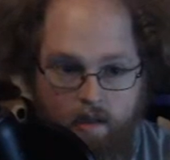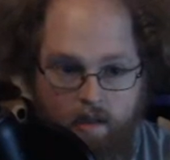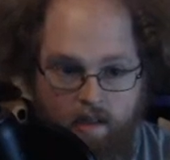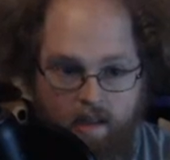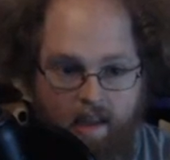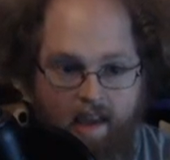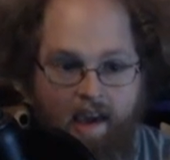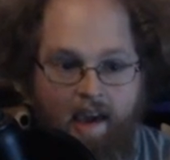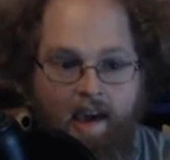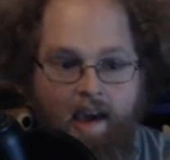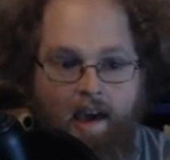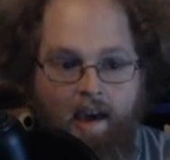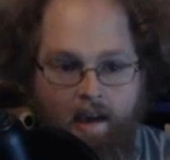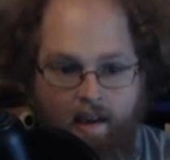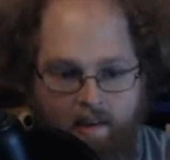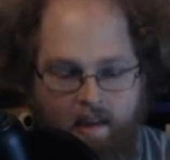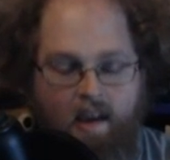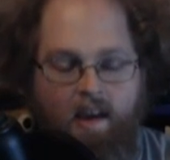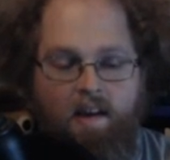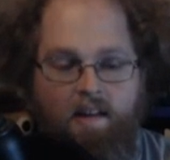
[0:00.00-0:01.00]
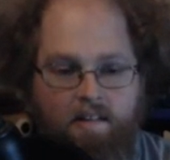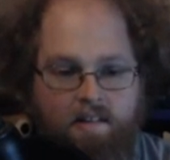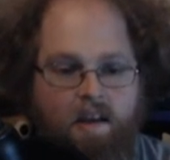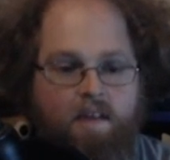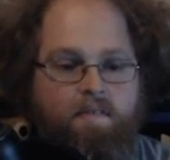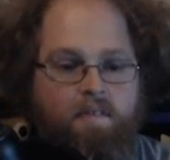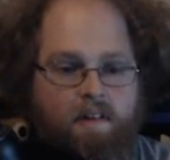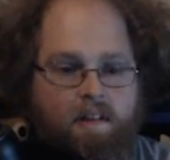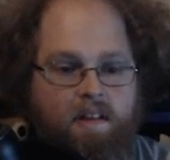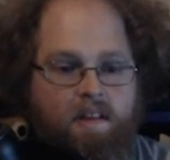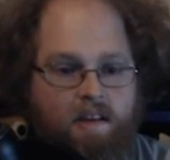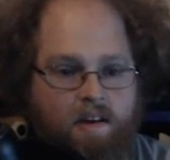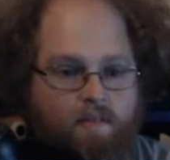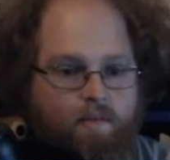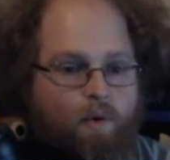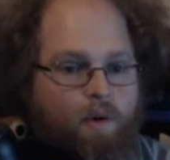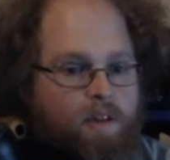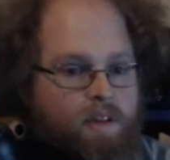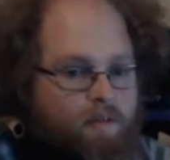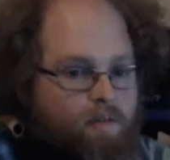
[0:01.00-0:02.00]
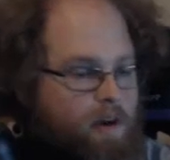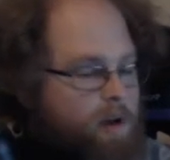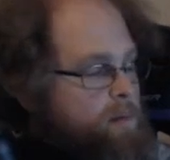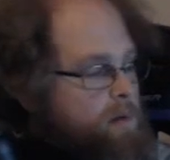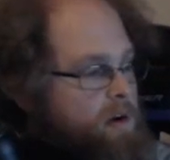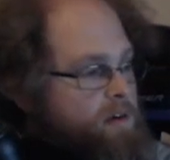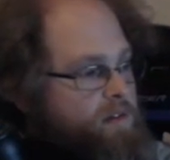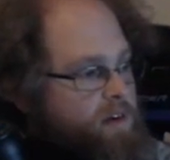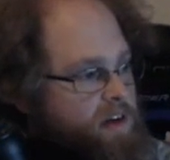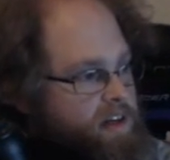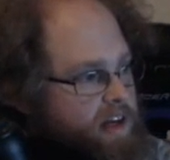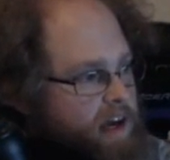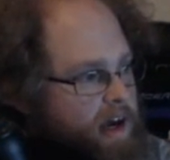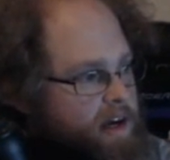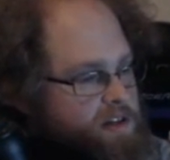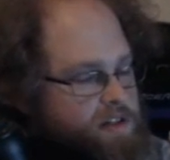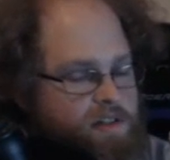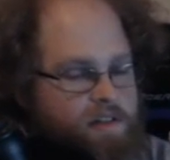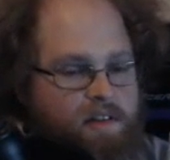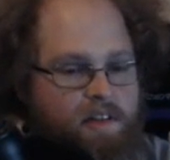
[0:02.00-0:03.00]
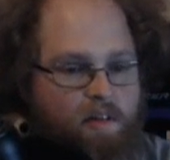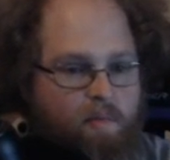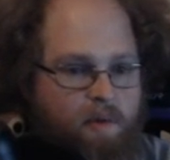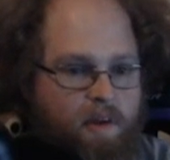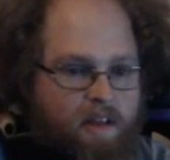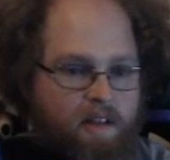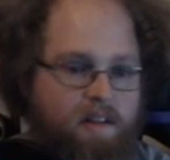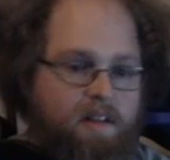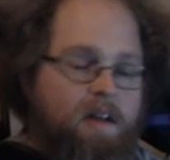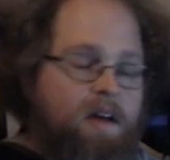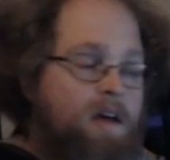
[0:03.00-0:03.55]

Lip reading: Yeah, definitely avoid the frame perfect dash in the pit.